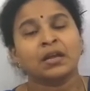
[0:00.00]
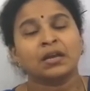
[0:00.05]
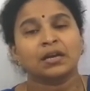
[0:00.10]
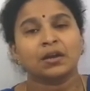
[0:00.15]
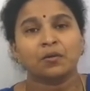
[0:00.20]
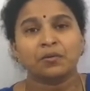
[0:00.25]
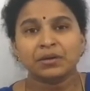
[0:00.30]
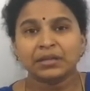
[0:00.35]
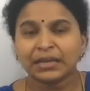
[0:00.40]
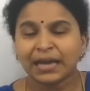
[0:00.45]

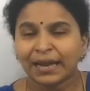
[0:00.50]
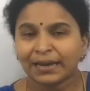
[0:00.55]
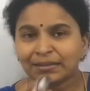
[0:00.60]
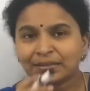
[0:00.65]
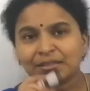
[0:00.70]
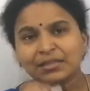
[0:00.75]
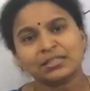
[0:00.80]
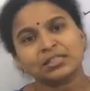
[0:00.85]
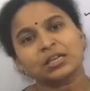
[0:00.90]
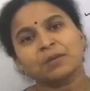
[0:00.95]
Now in
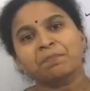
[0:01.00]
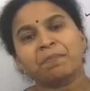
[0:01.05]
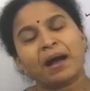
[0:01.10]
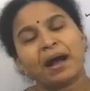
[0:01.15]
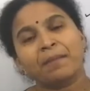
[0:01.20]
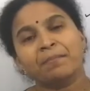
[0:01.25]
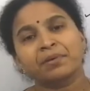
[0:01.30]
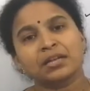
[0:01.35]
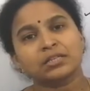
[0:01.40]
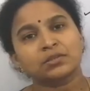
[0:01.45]
characteristic
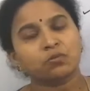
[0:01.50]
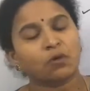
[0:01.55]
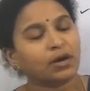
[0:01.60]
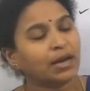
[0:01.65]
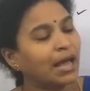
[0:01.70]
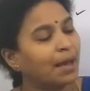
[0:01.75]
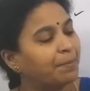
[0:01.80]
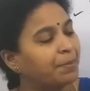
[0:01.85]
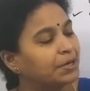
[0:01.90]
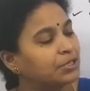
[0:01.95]
palm crease,
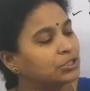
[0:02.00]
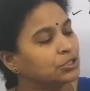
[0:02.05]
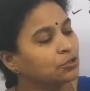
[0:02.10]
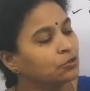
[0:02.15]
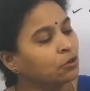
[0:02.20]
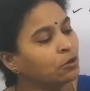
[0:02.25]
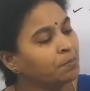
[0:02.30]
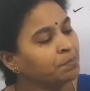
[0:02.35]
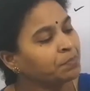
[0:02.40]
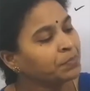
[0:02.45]
what happens? You
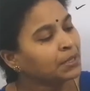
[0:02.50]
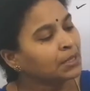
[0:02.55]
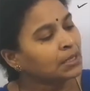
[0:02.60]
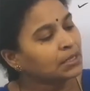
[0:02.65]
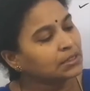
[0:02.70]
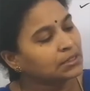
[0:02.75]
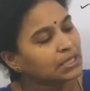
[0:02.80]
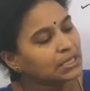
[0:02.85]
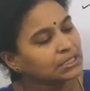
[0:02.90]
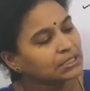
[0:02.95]
know,
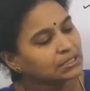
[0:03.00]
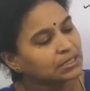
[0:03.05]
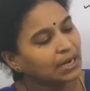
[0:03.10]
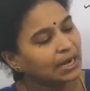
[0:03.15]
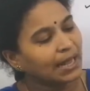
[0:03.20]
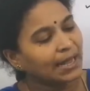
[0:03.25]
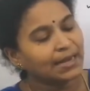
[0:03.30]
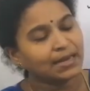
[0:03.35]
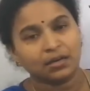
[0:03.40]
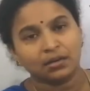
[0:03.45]
this
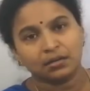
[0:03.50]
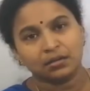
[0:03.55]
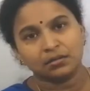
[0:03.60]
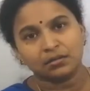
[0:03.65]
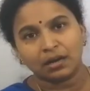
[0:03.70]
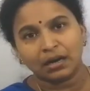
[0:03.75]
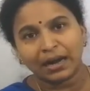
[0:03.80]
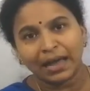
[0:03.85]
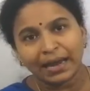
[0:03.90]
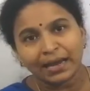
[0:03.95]
line,
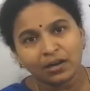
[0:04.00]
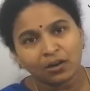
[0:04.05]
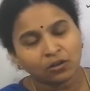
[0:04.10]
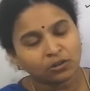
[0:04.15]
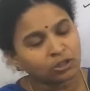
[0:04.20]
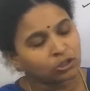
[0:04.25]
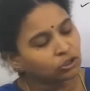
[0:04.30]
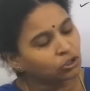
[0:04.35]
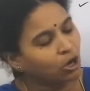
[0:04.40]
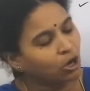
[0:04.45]
the line on the